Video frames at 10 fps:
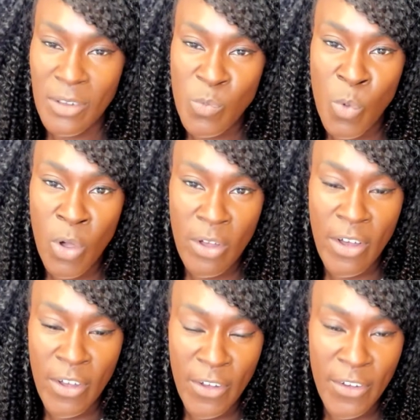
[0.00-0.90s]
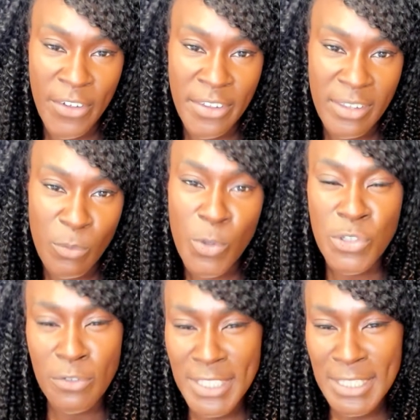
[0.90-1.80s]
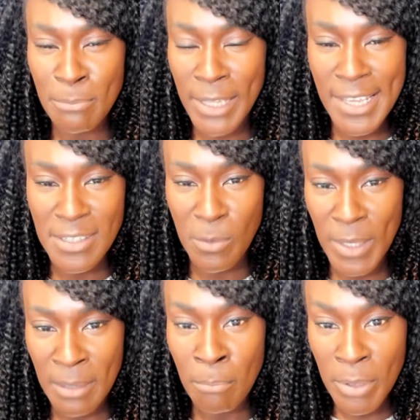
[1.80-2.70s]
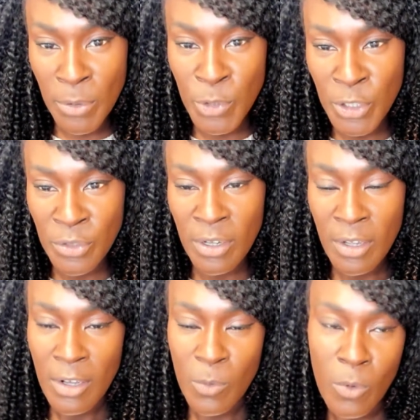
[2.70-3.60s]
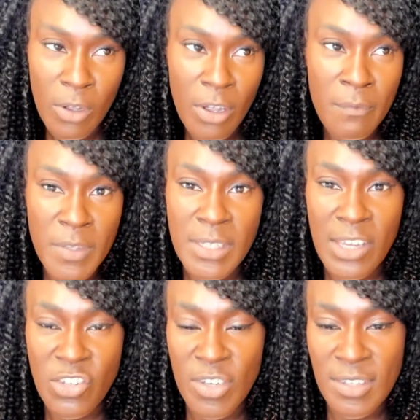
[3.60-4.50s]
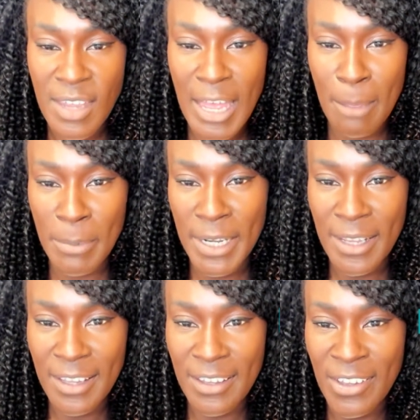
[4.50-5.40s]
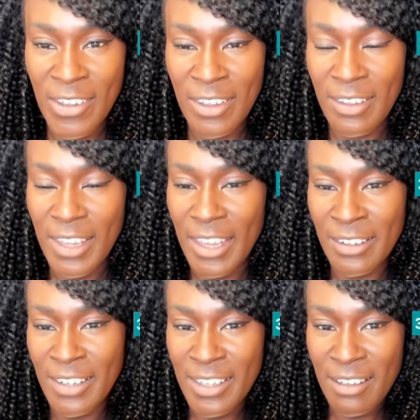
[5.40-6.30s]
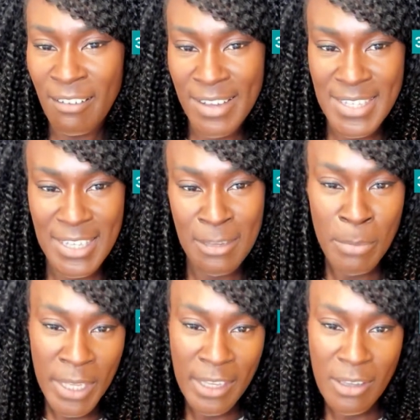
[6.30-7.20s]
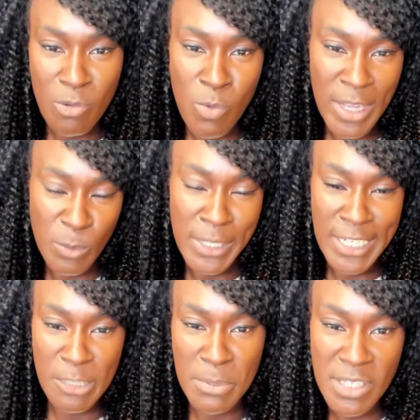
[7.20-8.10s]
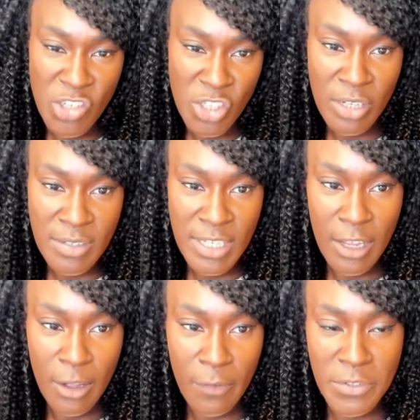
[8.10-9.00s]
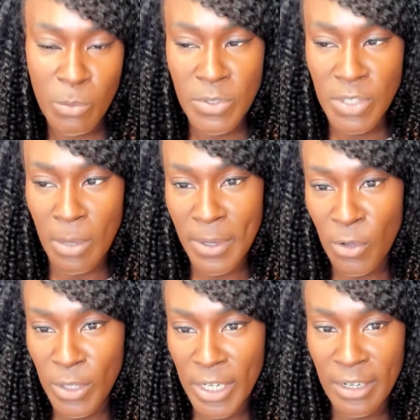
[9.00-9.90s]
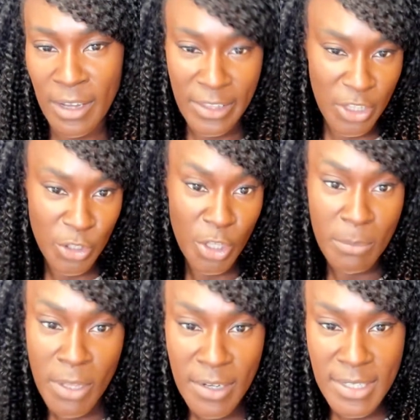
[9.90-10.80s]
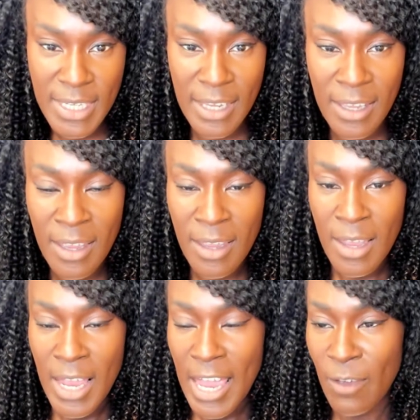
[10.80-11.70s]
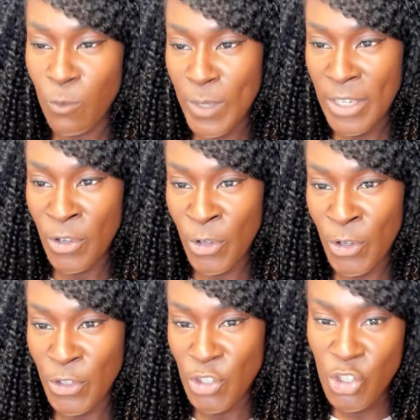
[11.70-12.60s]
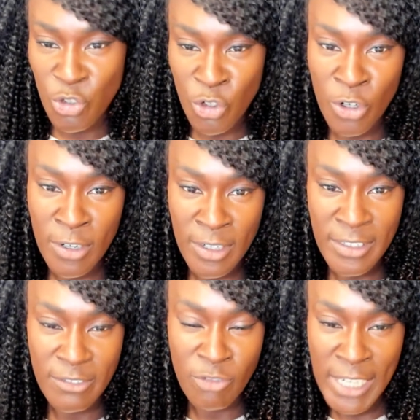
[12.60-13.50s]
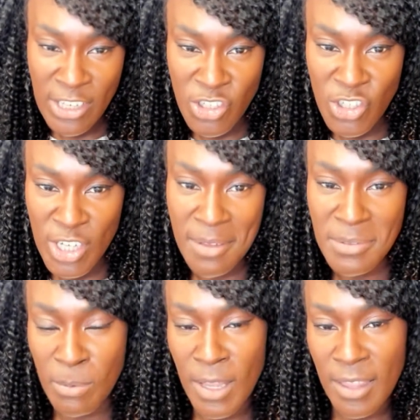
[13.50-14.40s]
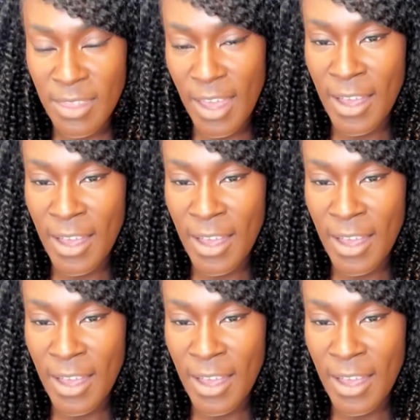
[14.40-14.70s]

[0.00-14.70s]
What's already in place that we can build on? What conversations are happening in the ICB? Where do we need to position ourselves? What's going on in the community? Have we got strong relationships with